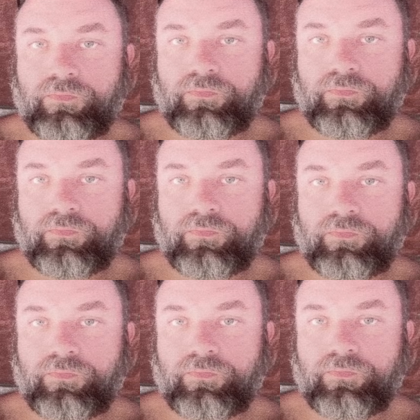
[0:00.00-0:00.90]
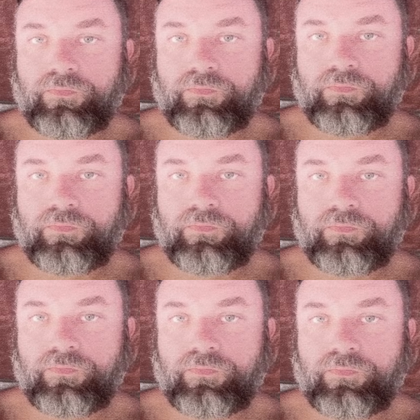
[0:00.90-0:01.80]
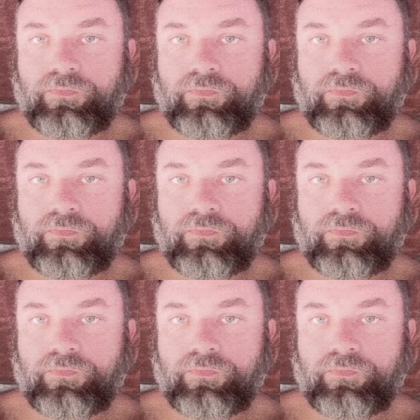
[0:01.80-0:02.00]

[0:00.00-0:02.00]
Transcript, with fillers: who wasn't seen as the best worker.